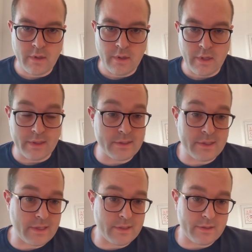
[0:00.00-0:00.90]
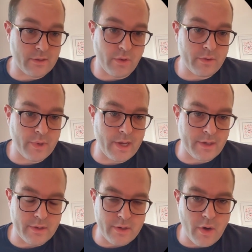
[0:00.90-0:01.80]
And the only way I
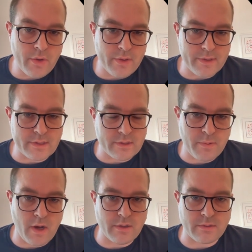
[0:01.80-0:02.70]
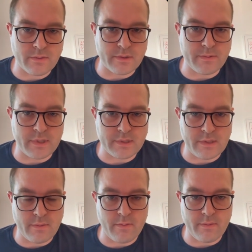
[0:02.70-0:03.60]
know that this is possible is because
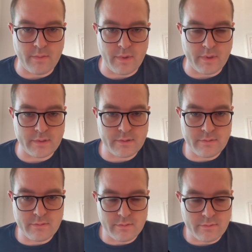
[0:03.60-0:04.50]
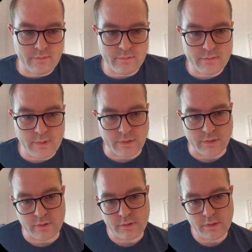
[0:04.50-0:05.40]
I'm a touch
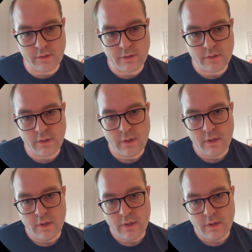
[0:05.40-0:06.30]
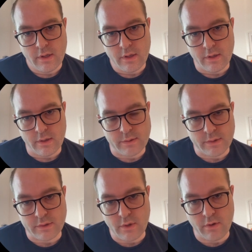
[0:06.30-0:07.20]
user. So
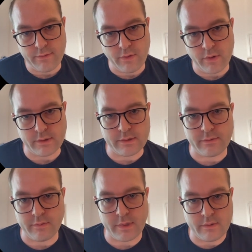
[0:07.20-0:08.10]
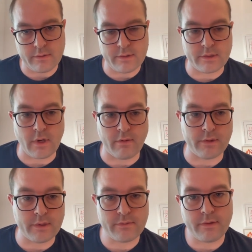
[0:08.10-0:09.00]
there's no affordance for me to discover
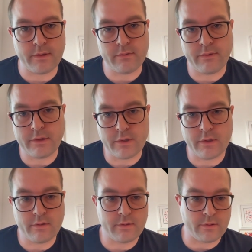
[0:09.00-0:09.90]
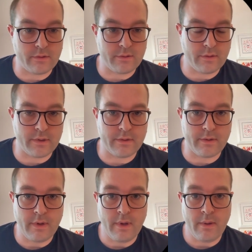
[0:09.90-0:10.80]
this feature,
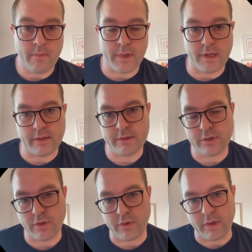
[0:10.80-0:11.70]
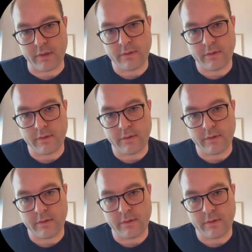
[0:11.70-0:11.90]
but show grid,